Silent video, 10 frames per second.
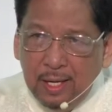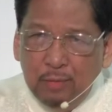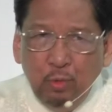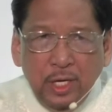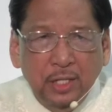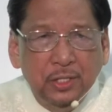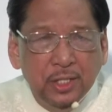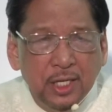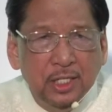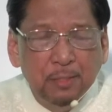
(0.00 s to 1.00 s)
And we
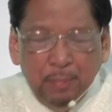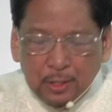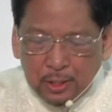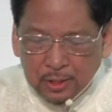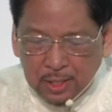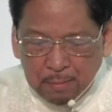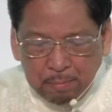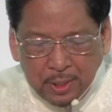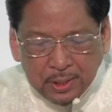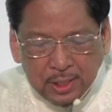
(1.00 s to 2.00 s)
exist because
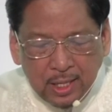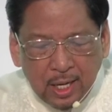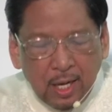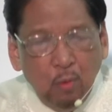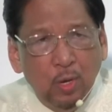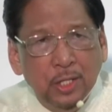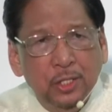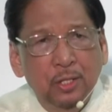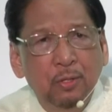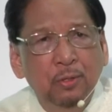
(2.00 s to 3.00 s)
BCI
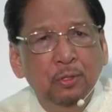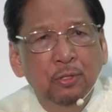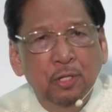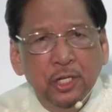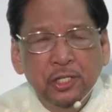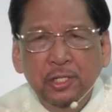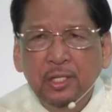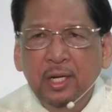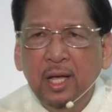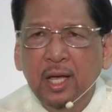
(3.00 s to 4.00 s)
wants to nurture